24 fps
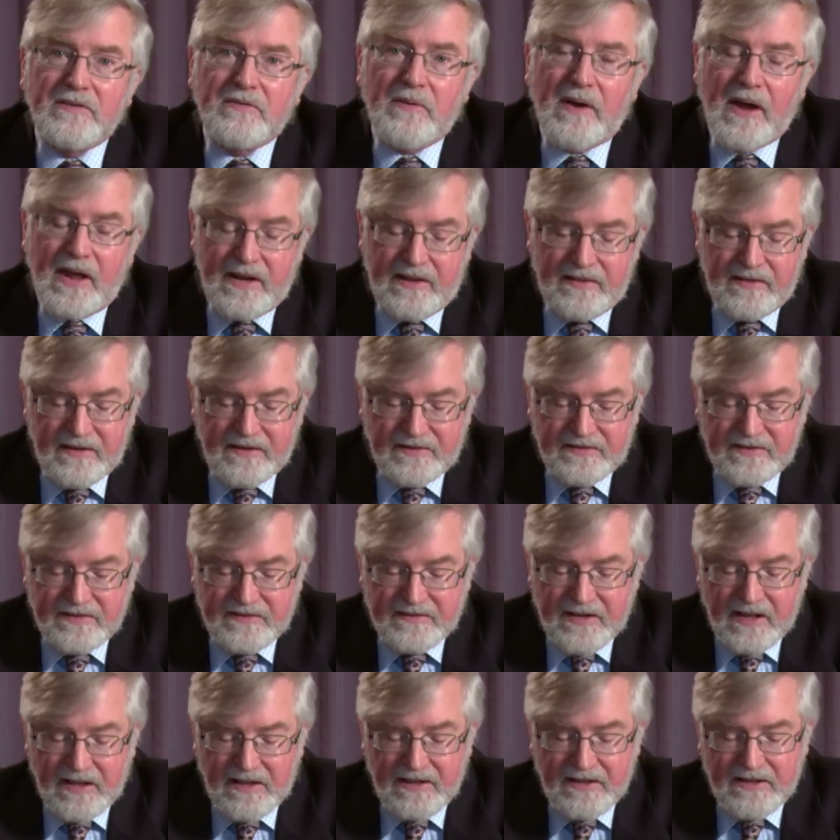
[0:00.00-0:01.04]
He's writing this.
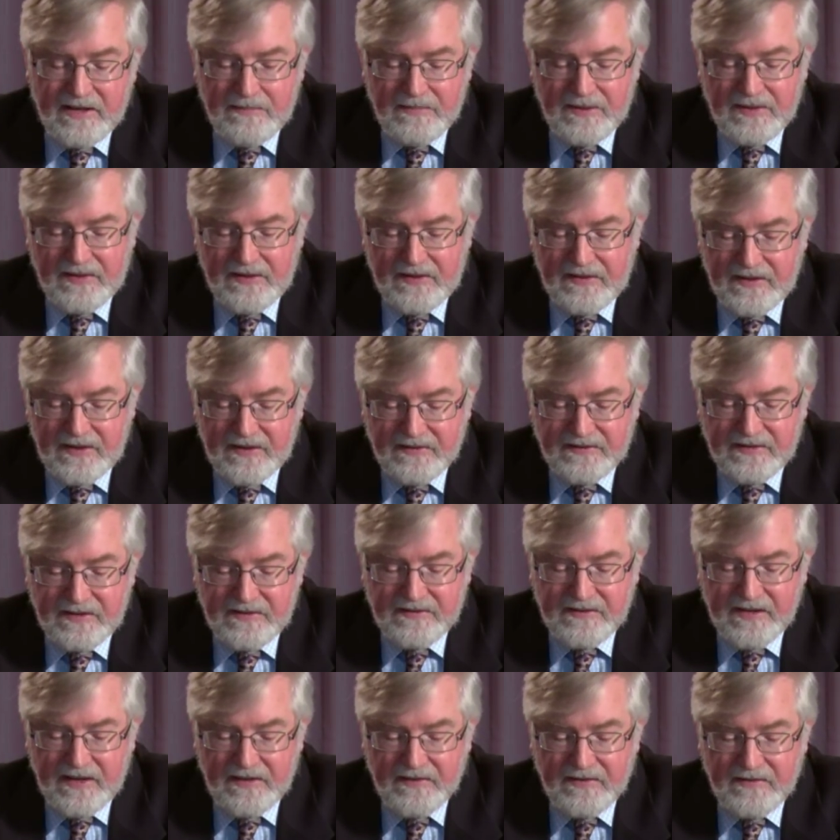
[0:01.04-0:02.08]
He's telling Timothy this.
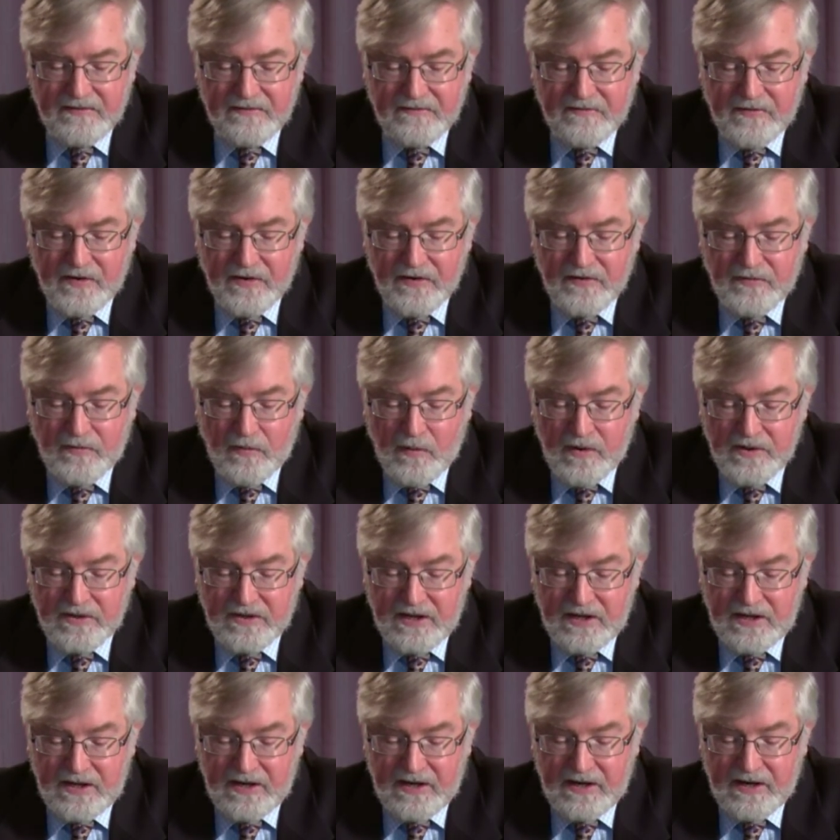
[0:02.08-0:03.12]
He says in verse
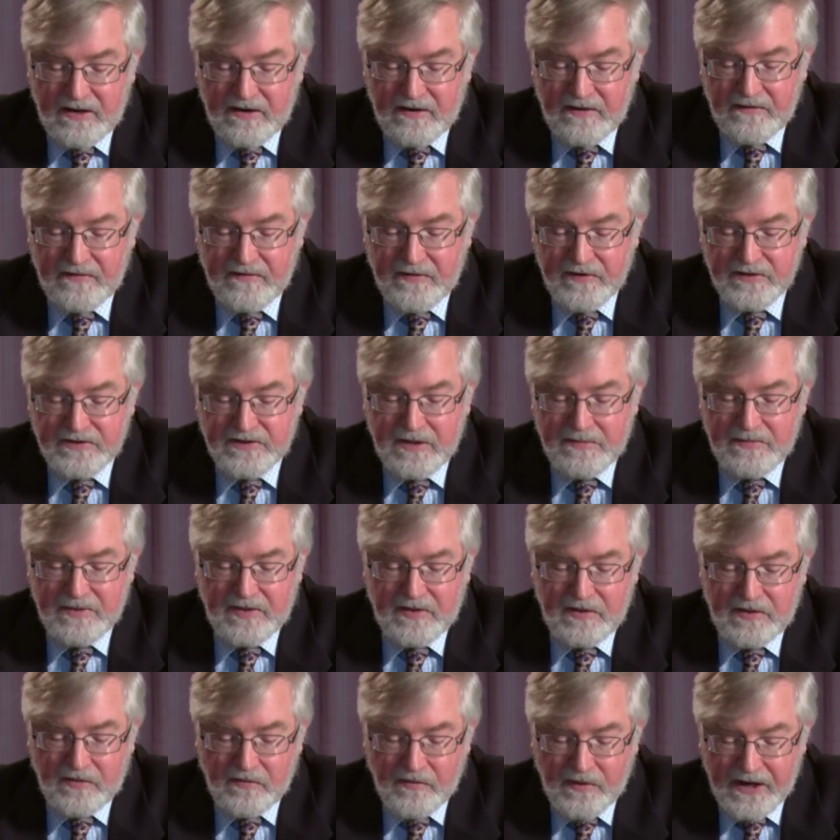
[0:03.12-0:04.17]
14 here of 1
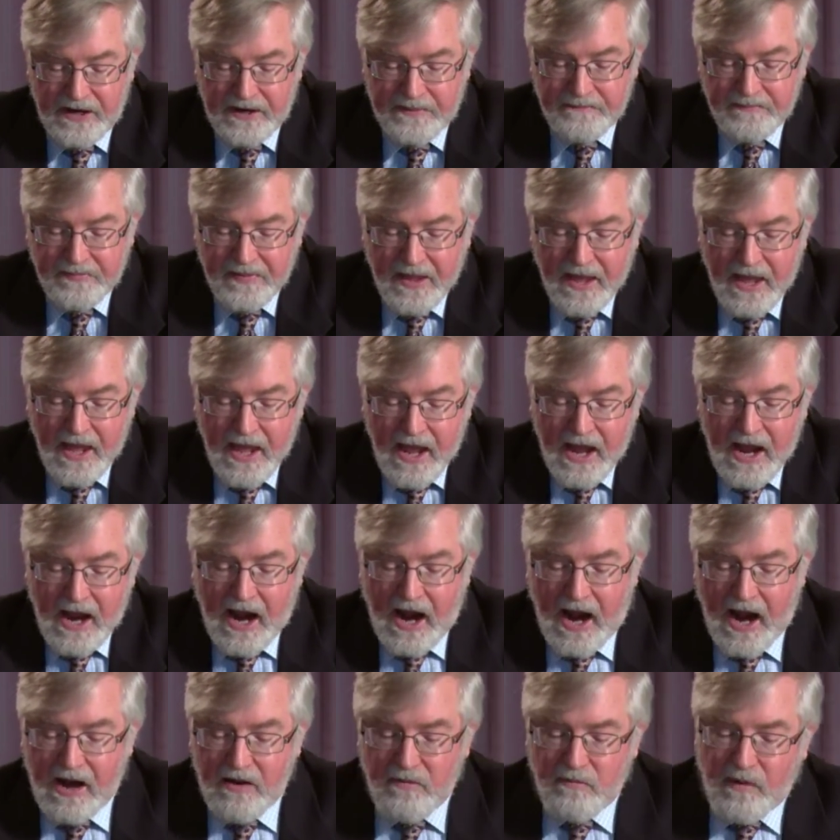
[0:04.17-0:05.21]
Timothy 3,
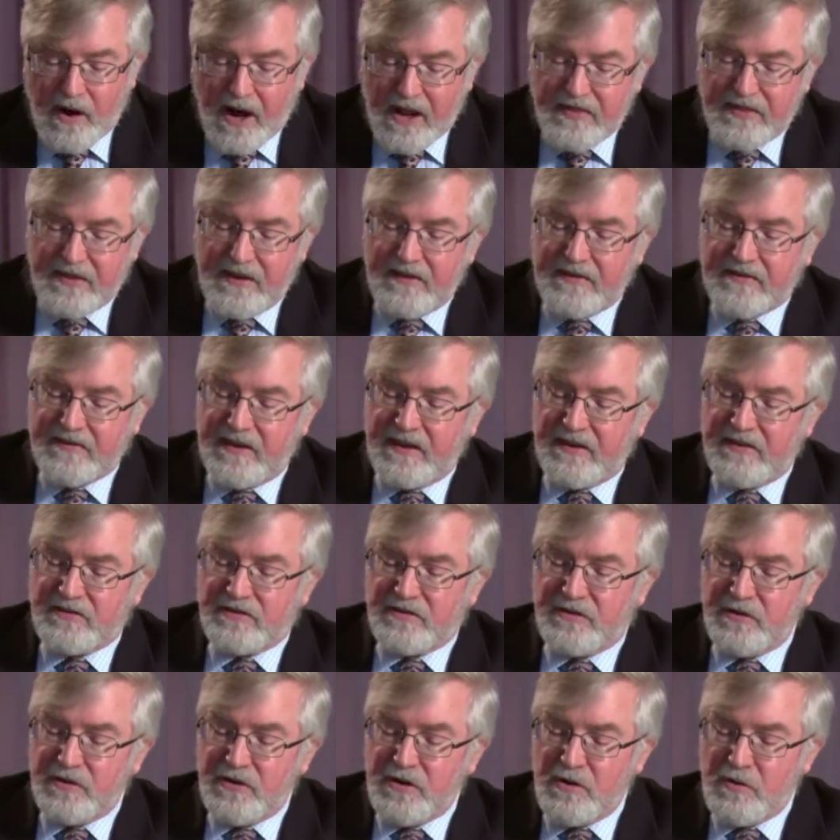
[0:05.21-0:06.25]
I write these things
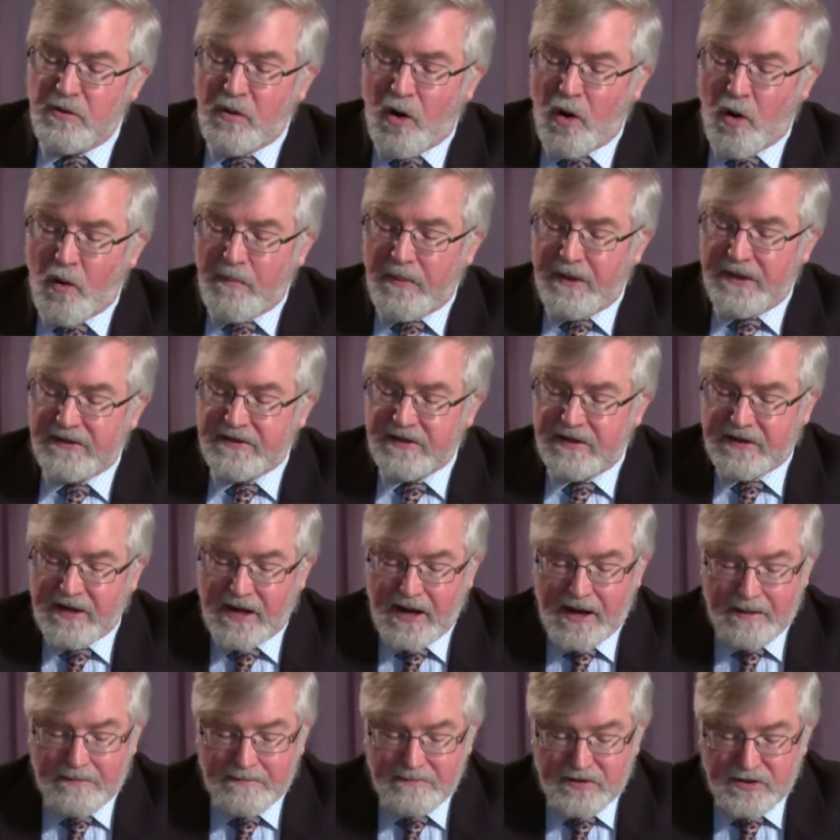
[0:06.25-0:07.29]
to you hoping to
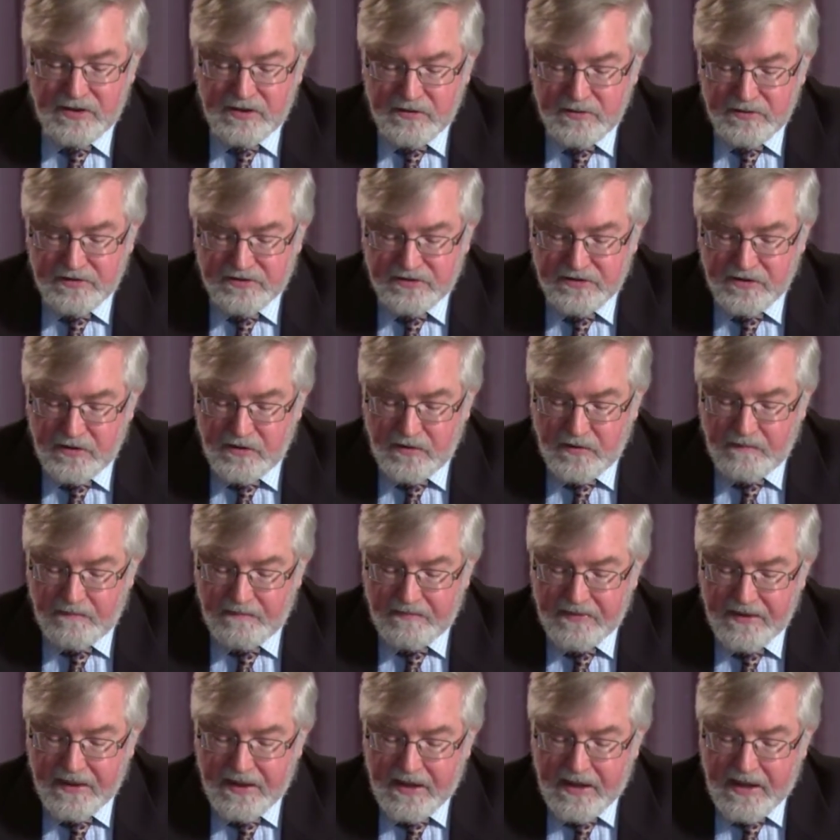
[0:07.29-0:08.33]
come to you
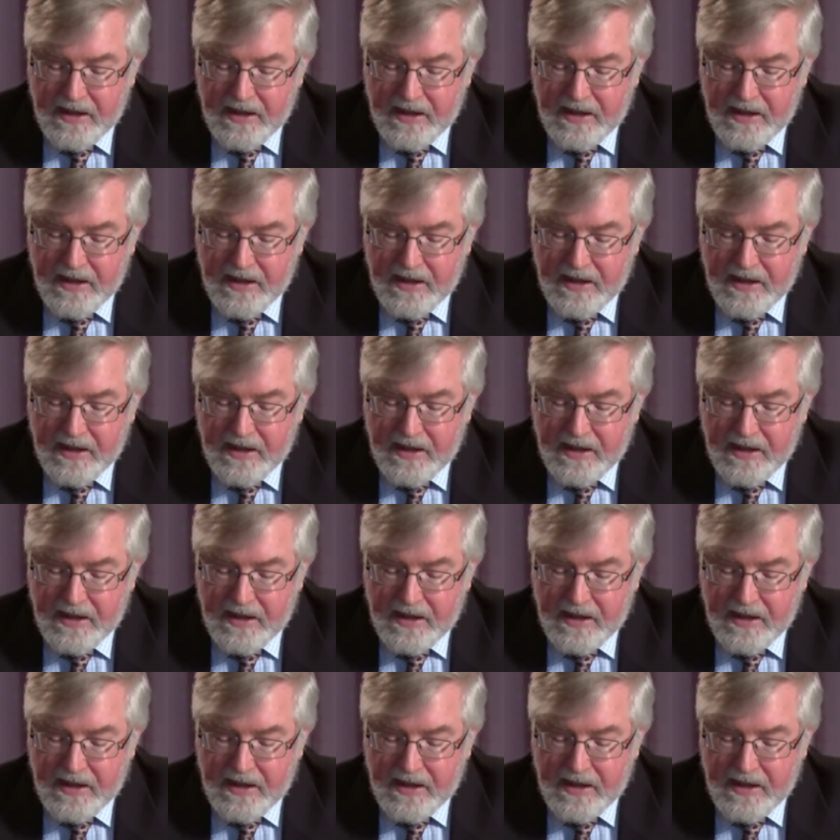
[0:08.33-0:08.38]
soon.